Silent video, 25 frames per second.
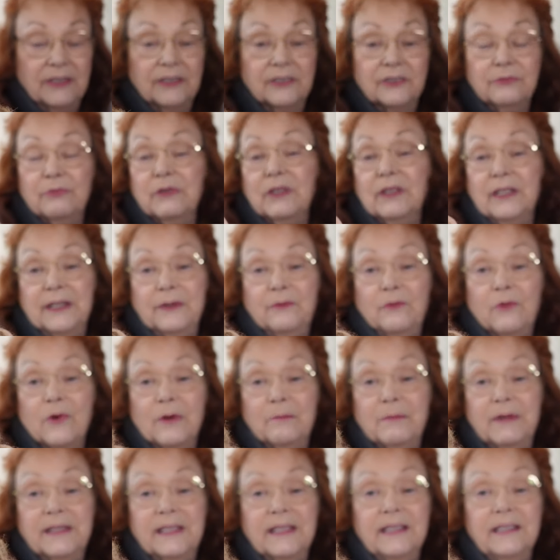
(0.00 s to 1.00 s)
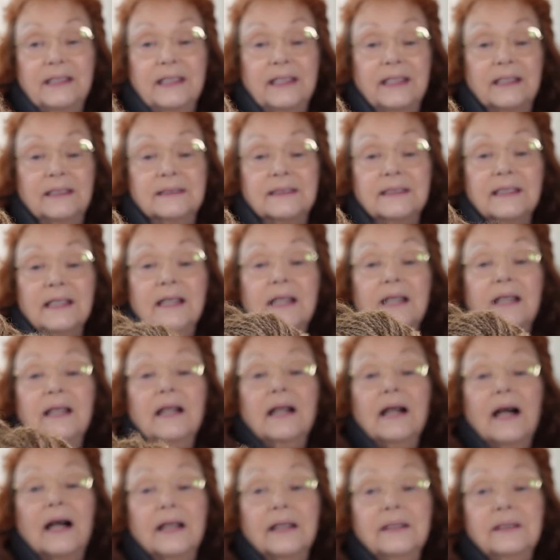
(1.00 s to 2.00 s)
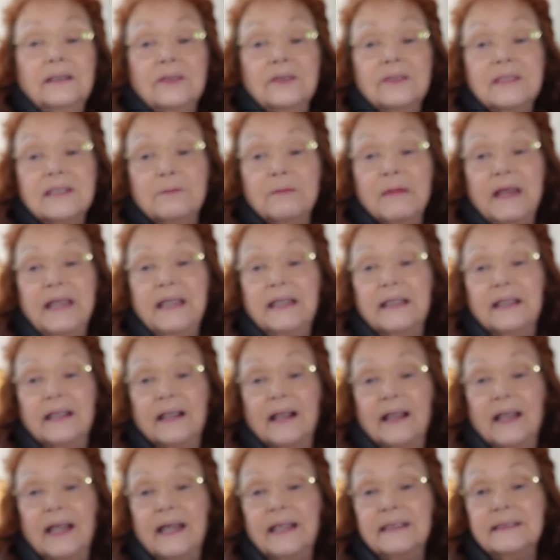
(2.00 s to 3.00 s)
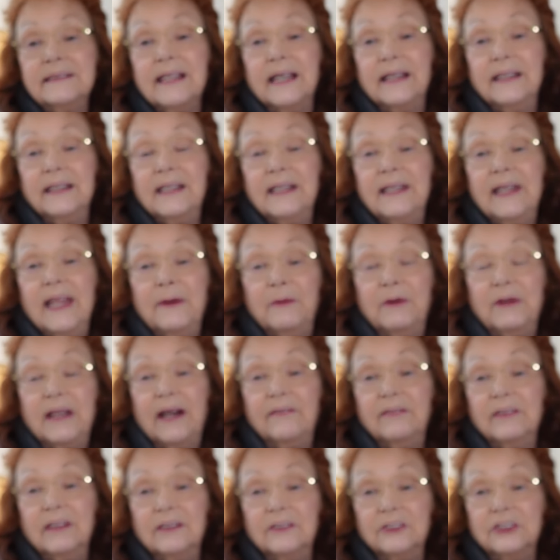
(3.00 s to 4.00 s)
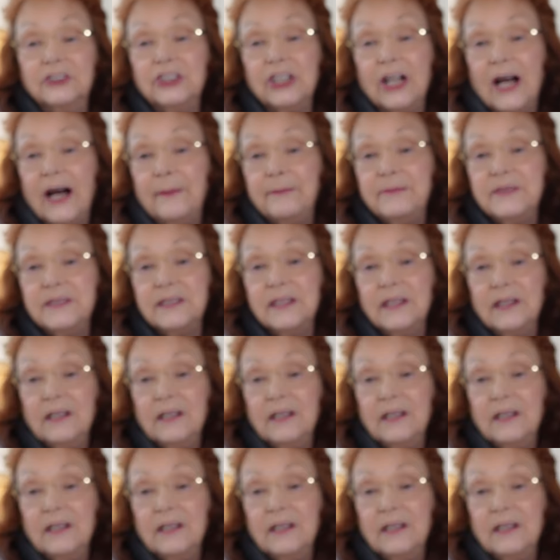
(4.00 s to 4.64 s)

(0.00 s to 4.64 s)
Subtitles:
It's really warm. But the Indians used to make it in Alaska, and they would have little shops